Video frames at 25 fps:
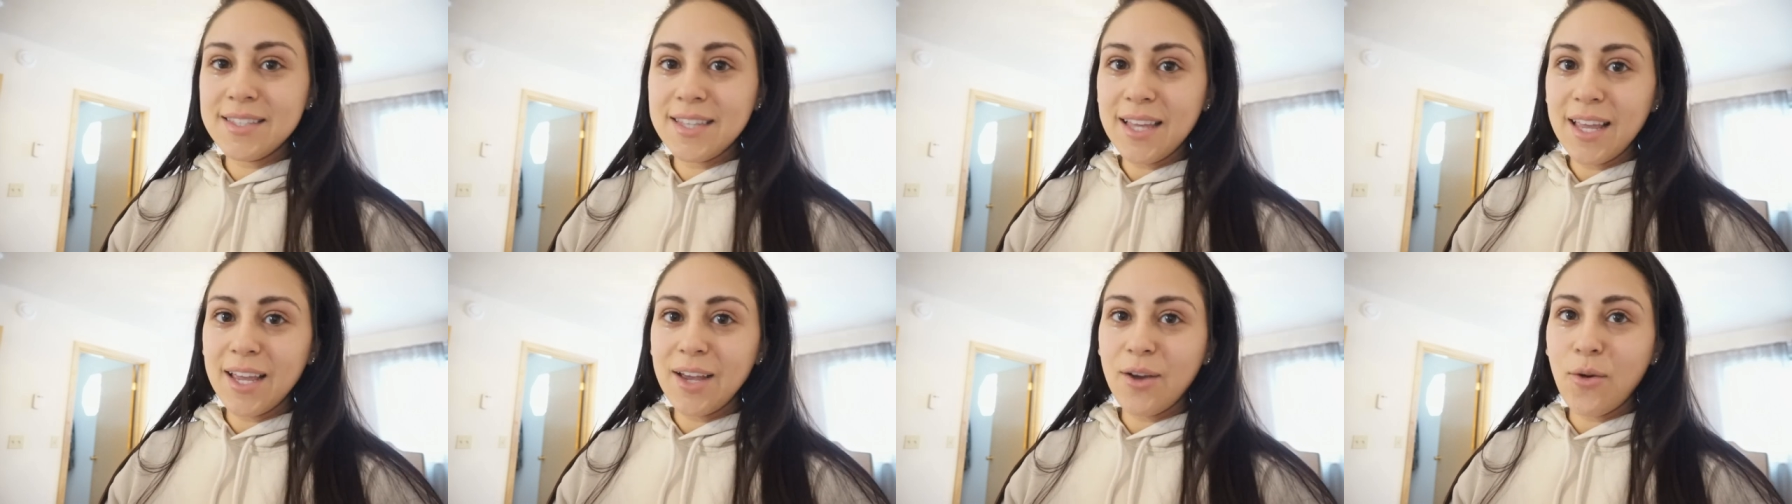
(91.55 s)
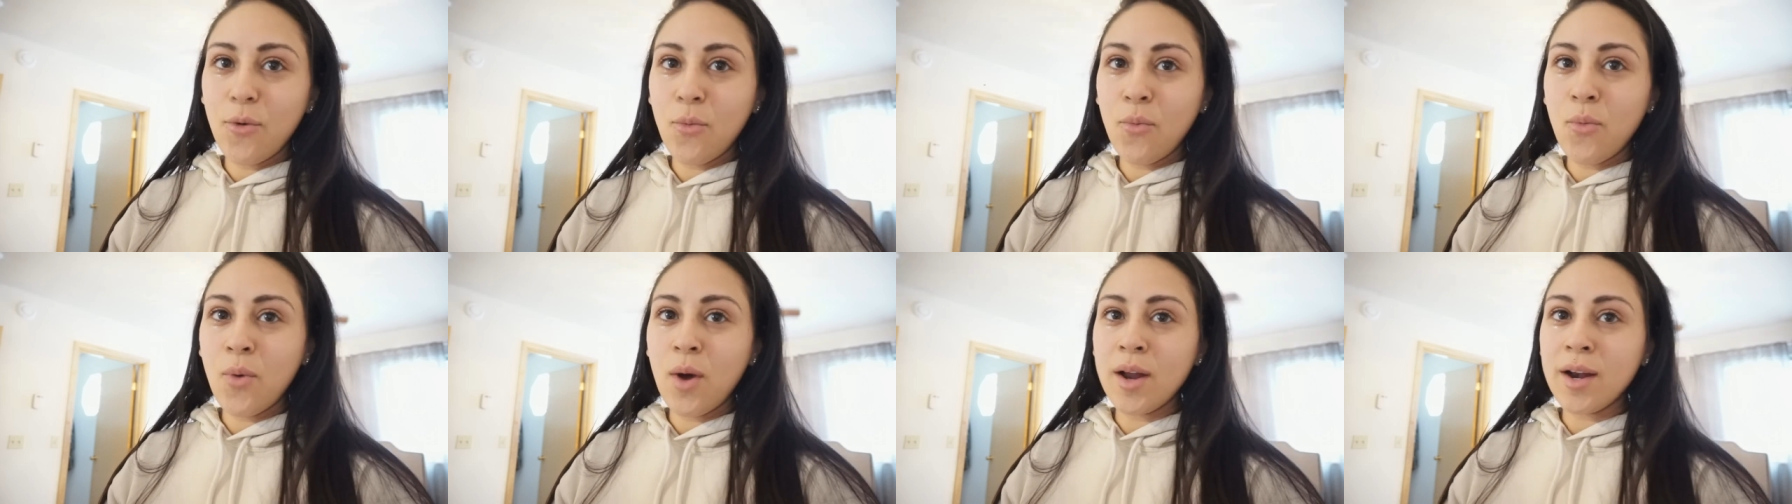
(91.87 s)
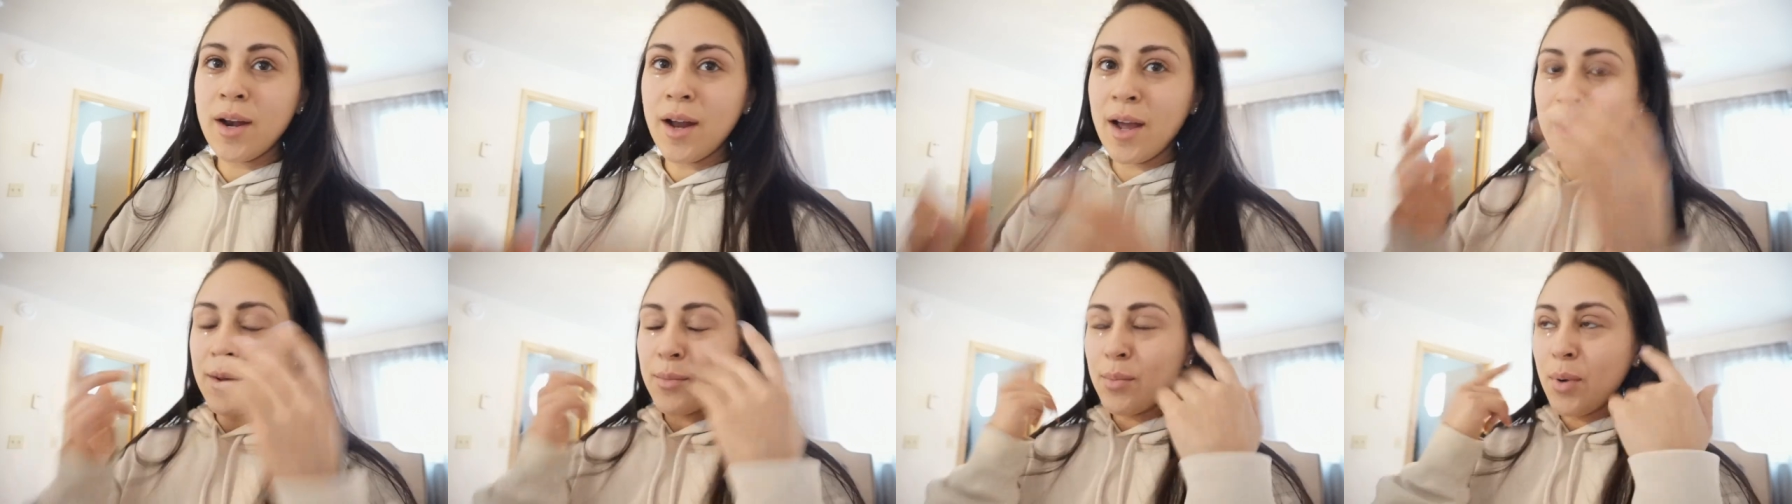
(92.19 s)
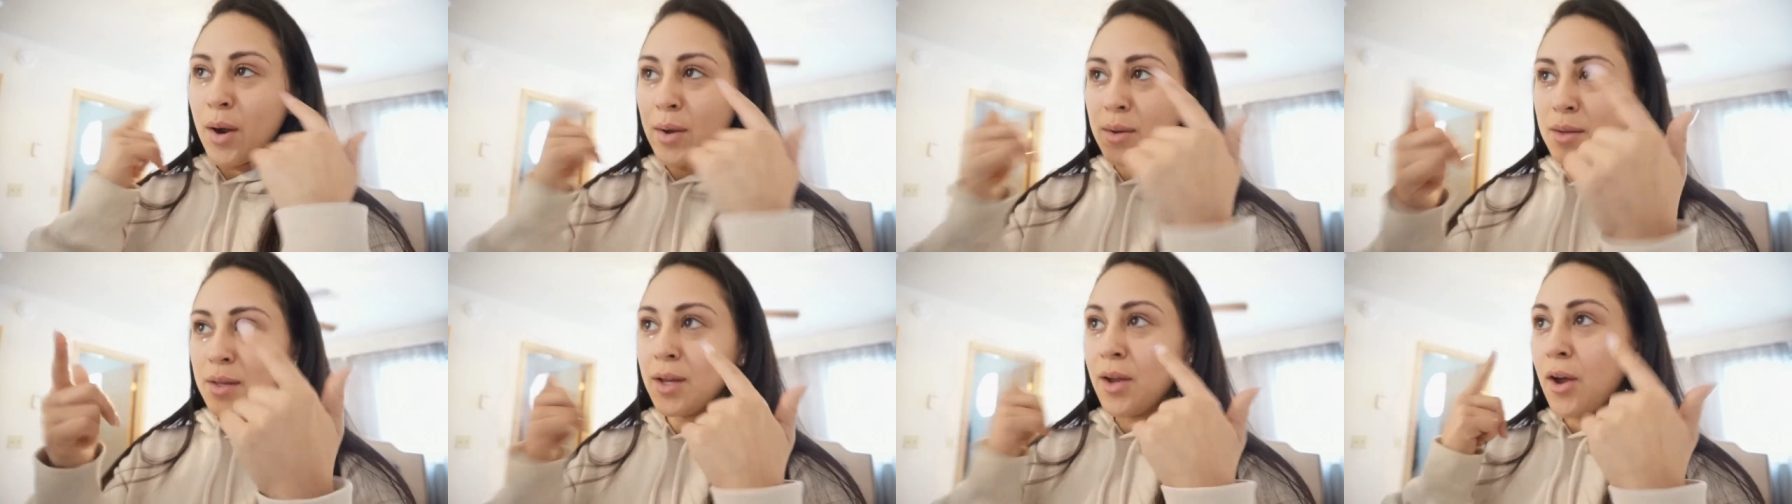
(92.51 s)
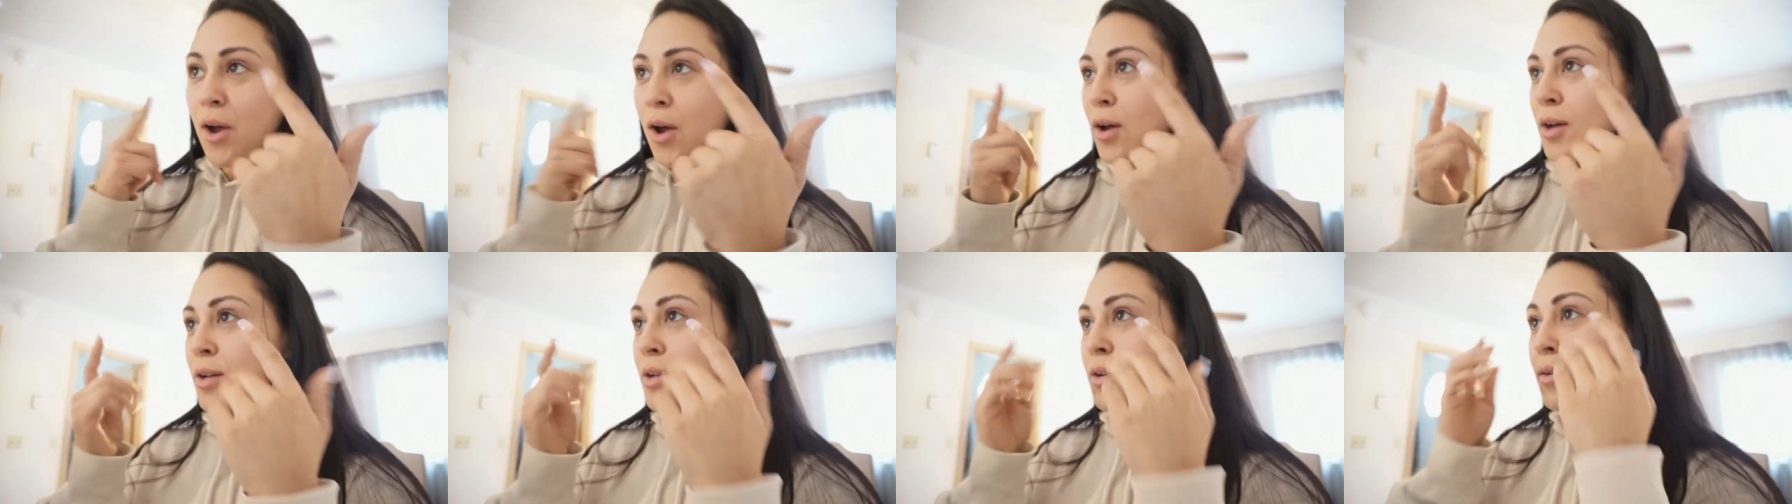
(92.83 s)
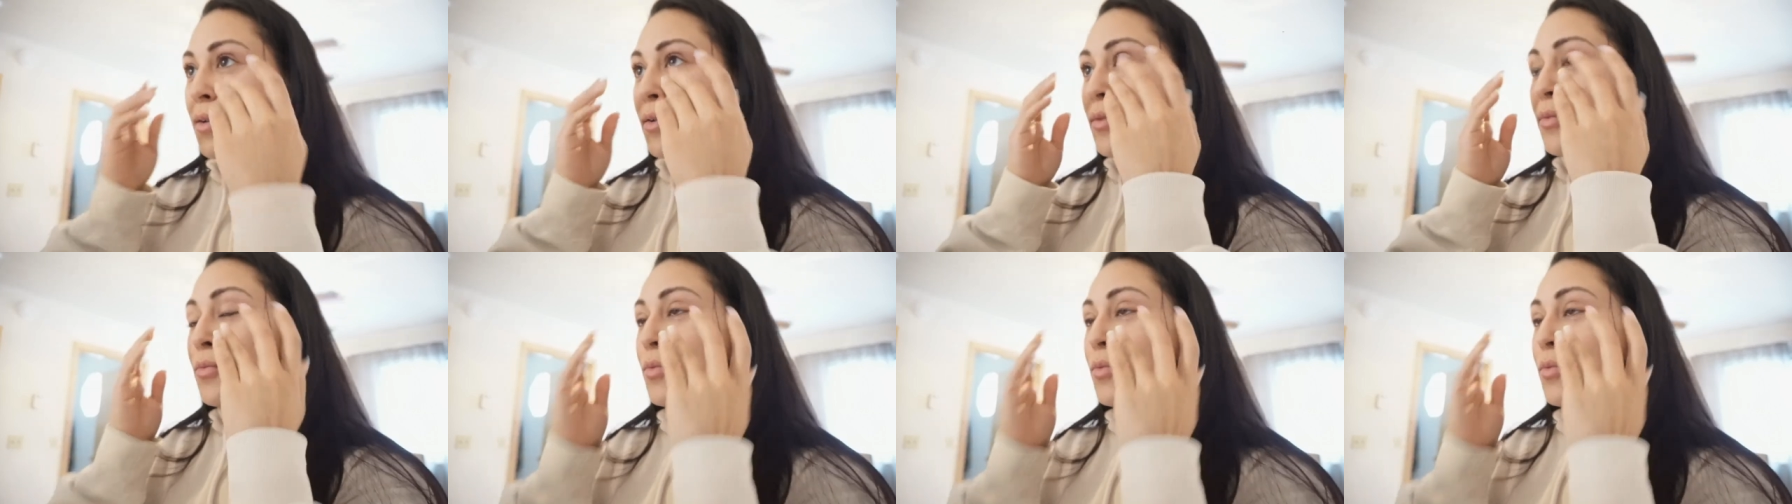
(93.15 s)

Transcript: like one eye probably got